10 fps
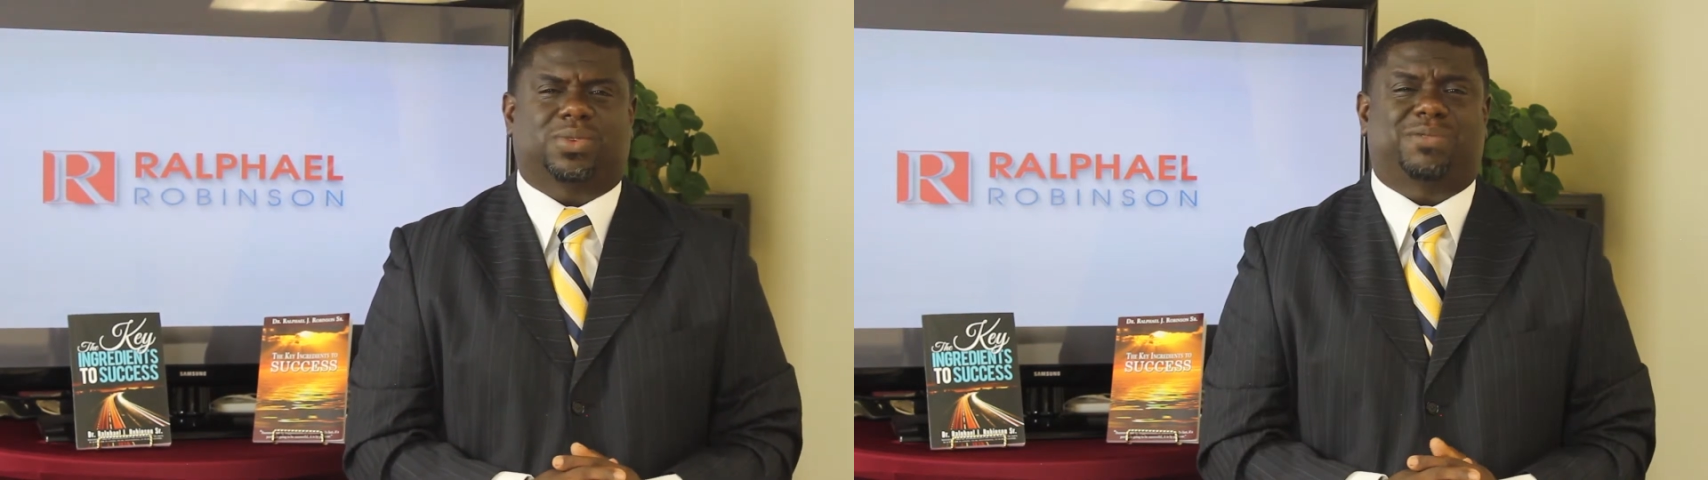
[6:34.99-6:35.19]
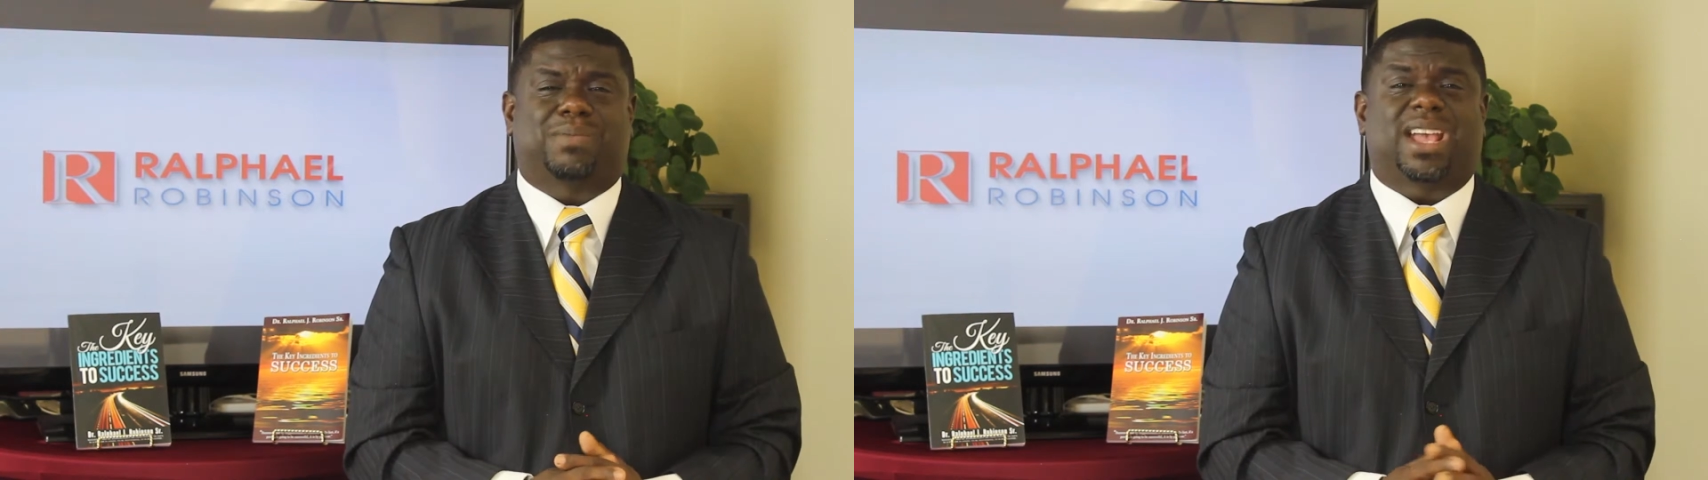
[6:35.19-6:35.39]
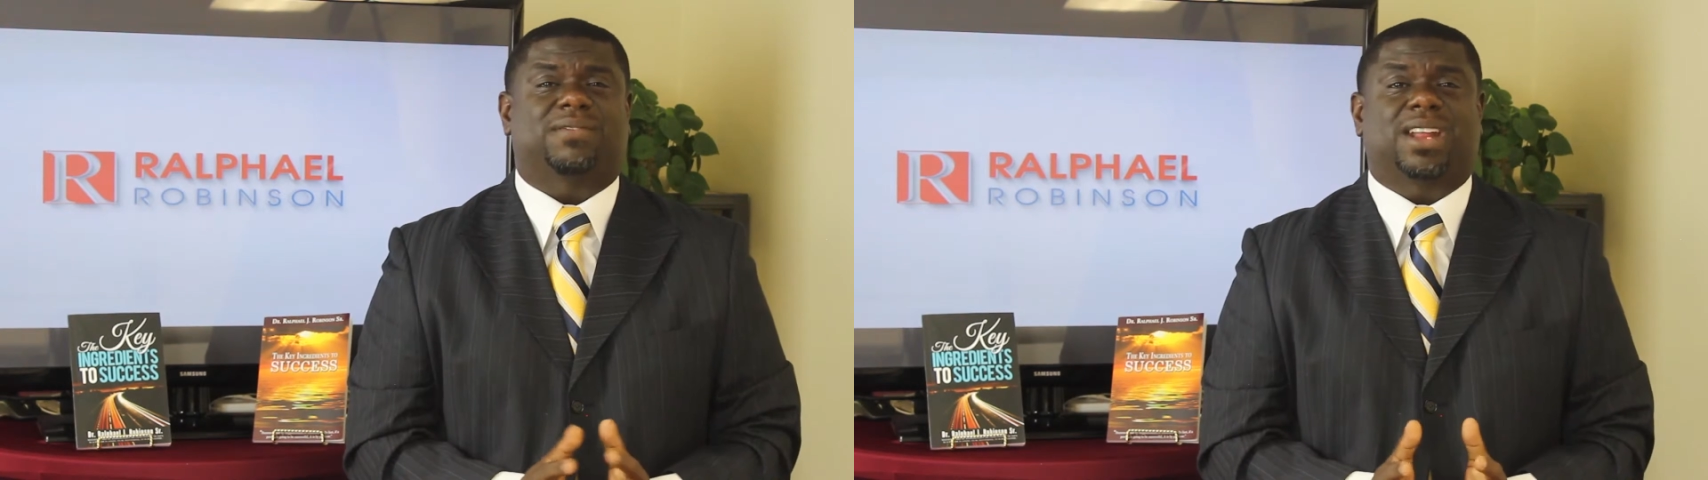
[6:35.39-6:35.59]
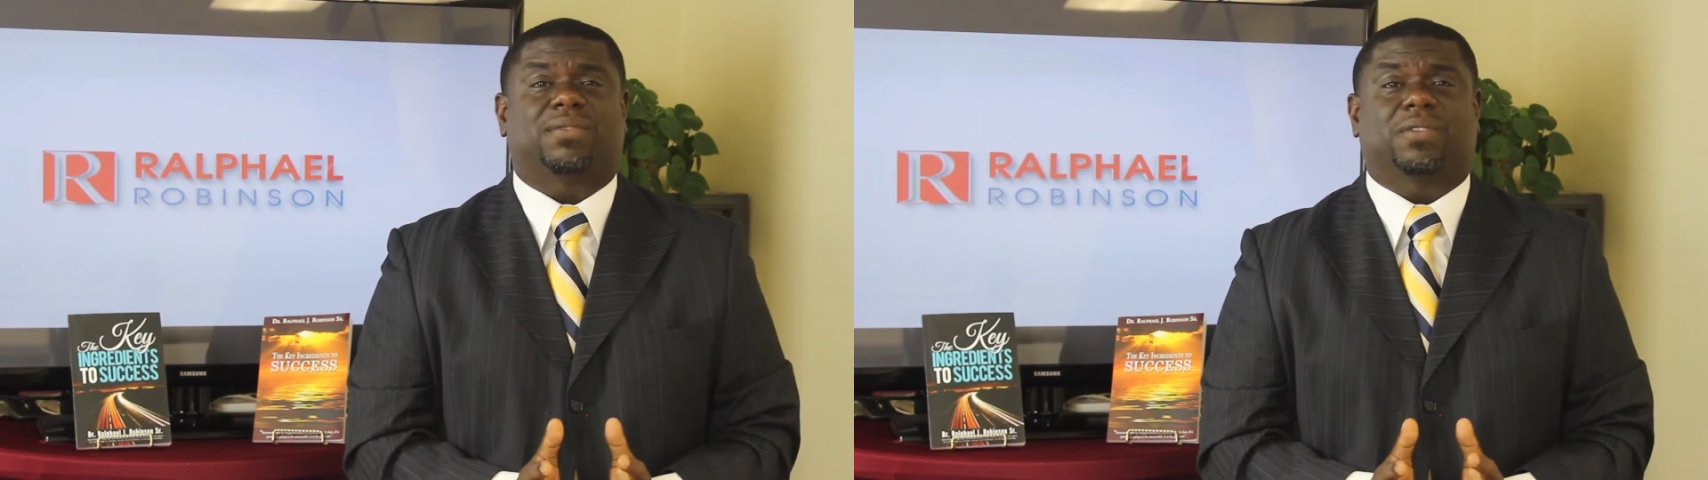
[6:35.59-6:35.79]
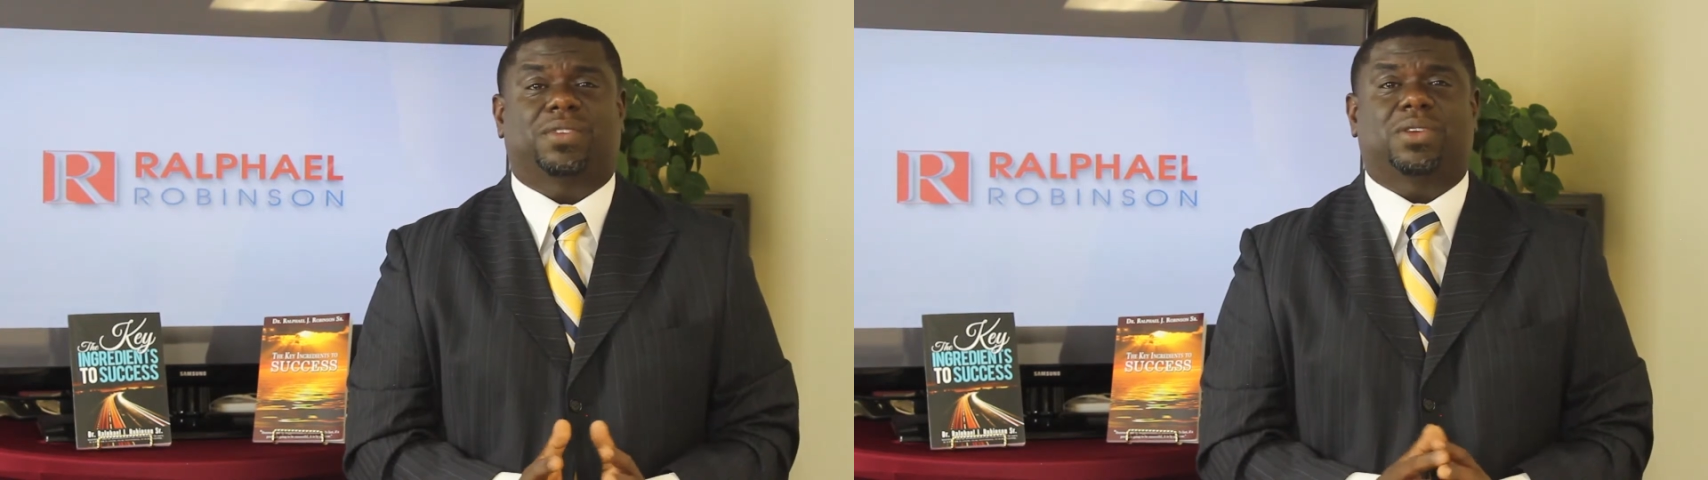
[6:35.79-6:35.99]
We may have
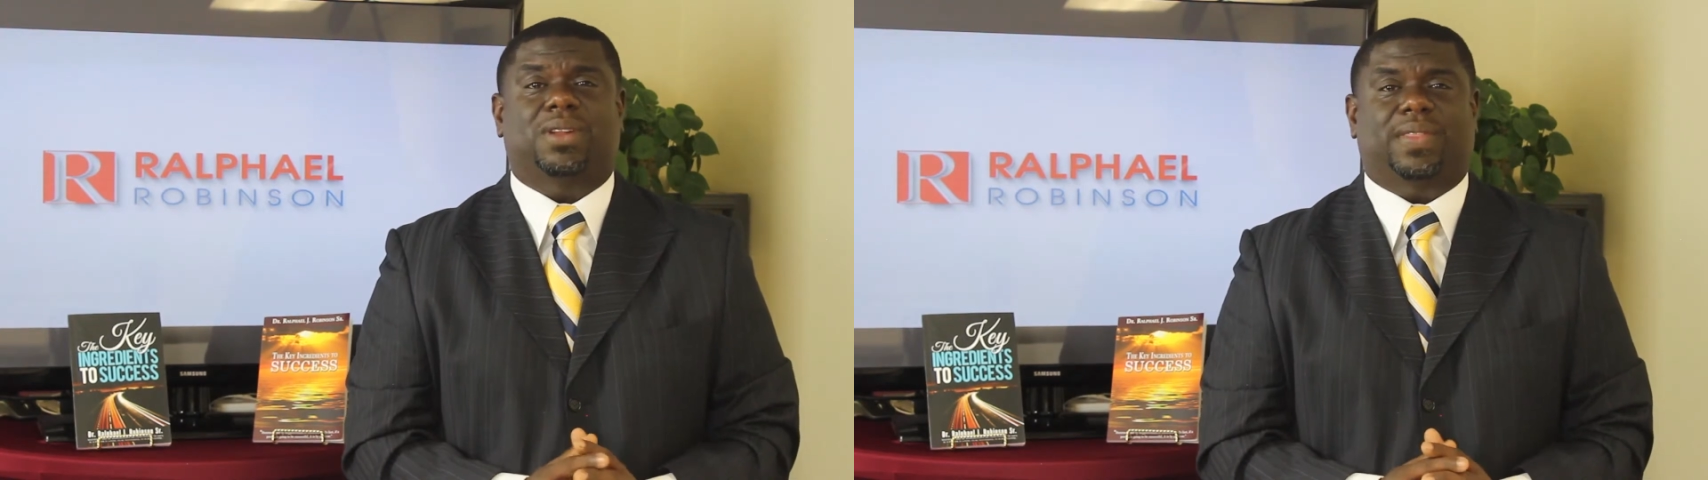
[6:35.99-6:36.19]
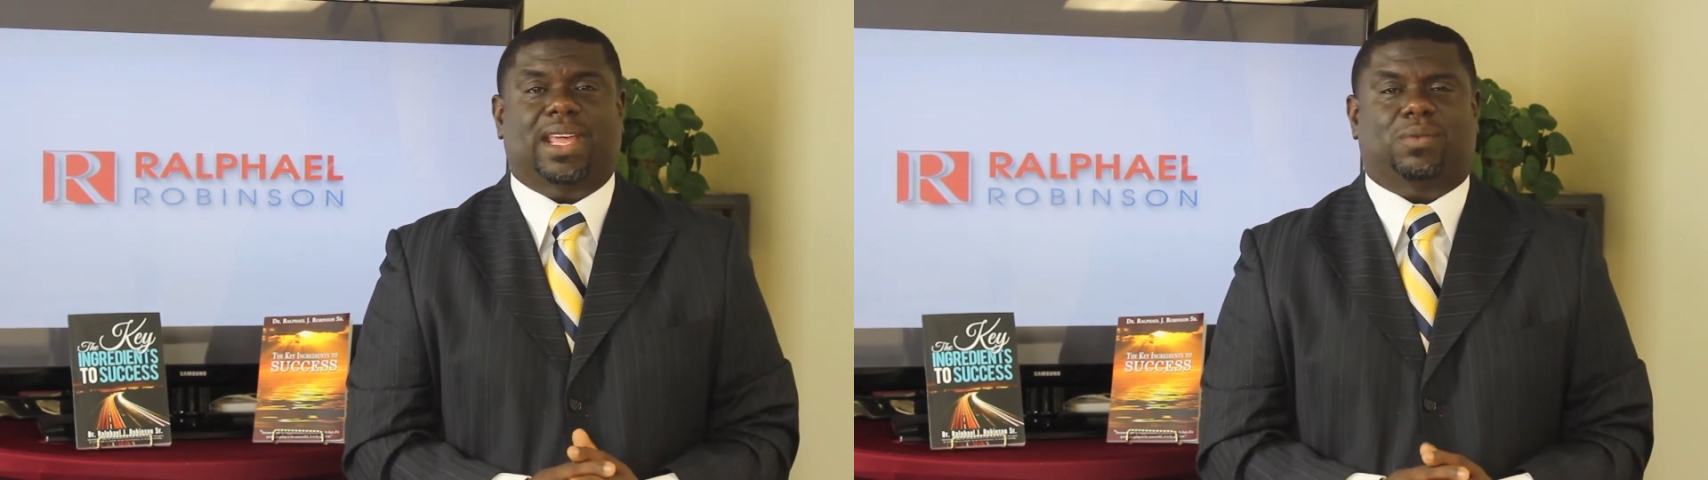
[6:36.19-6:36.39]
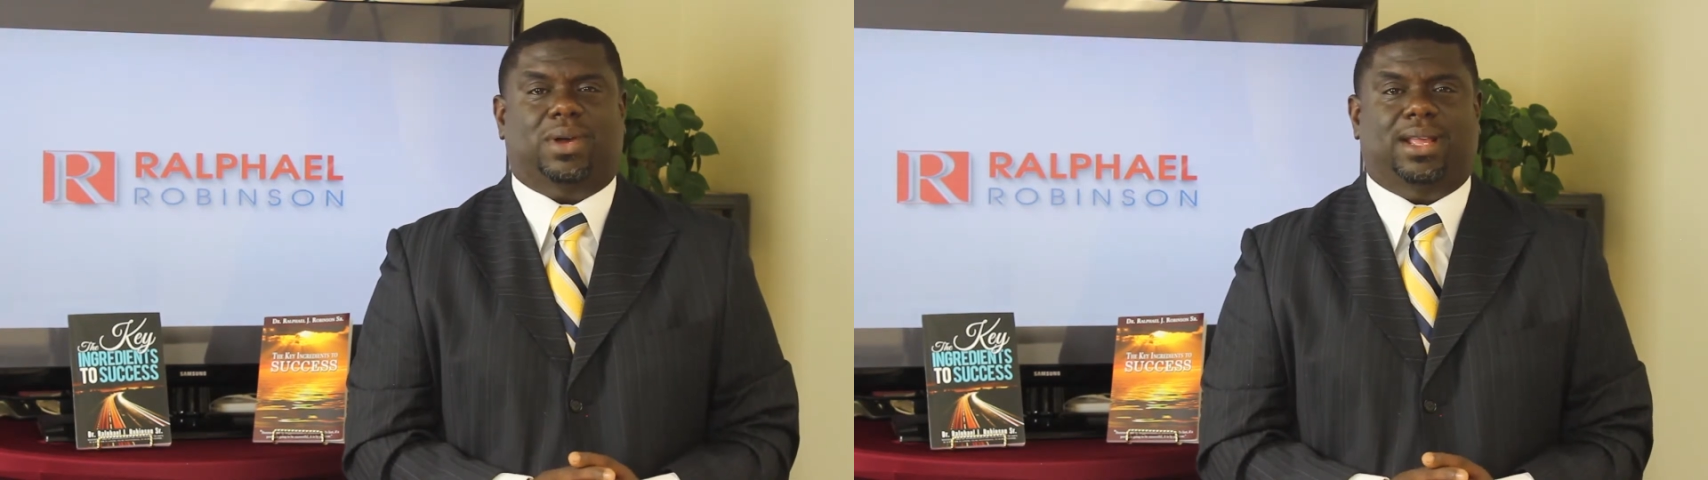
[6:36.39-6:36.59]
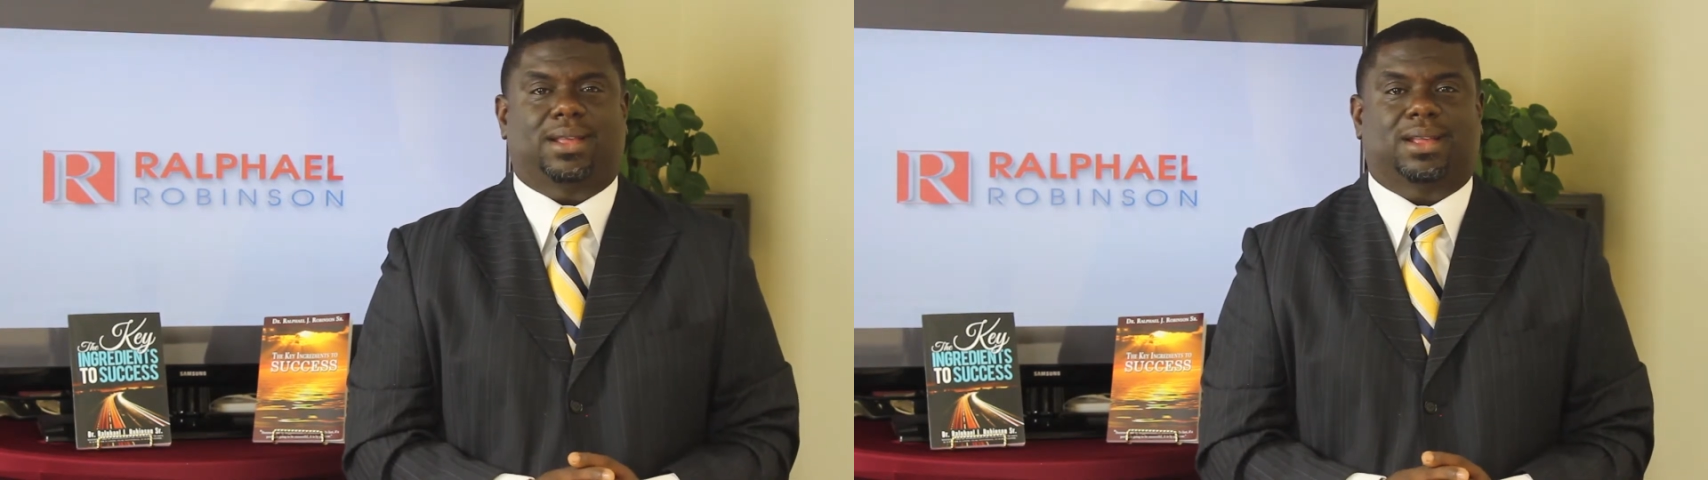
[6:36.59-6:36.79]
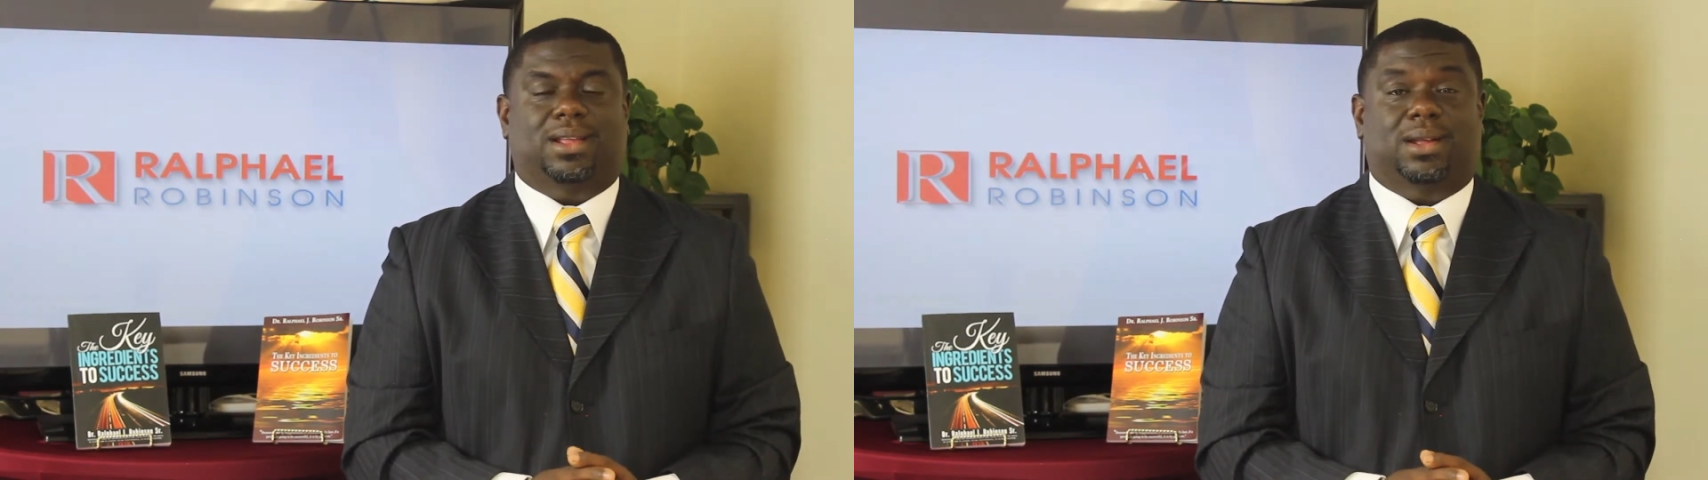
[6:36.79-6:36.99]
never viewed it that
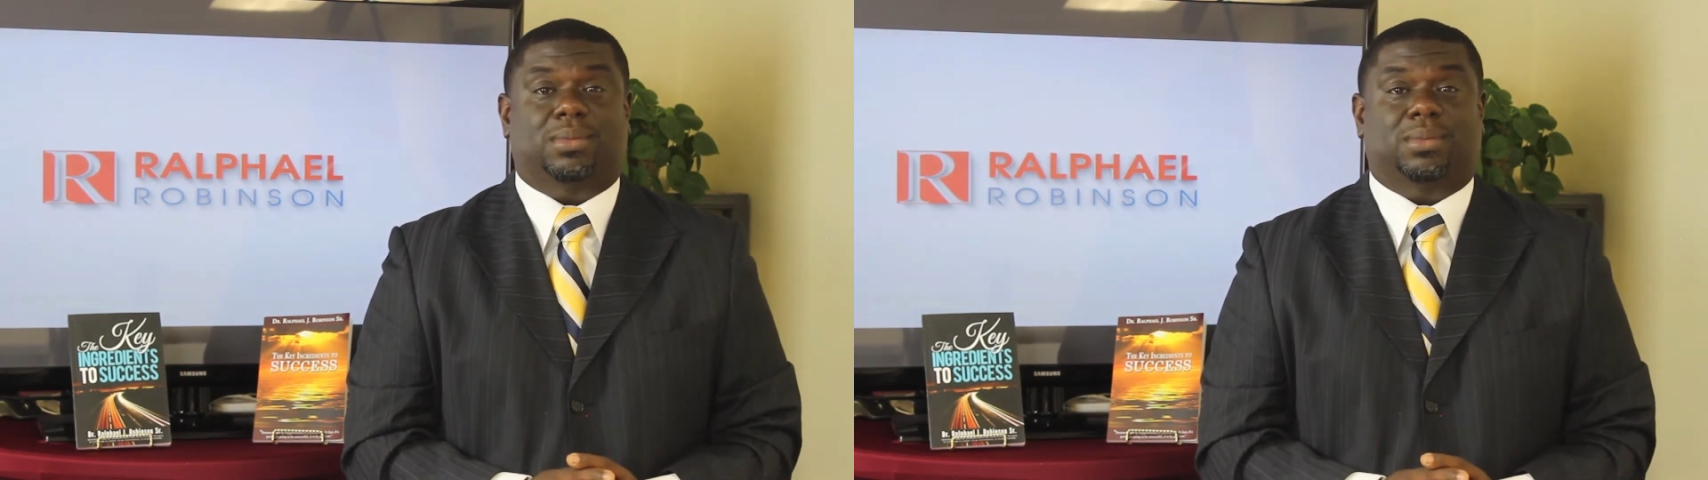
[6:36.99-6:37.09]
way,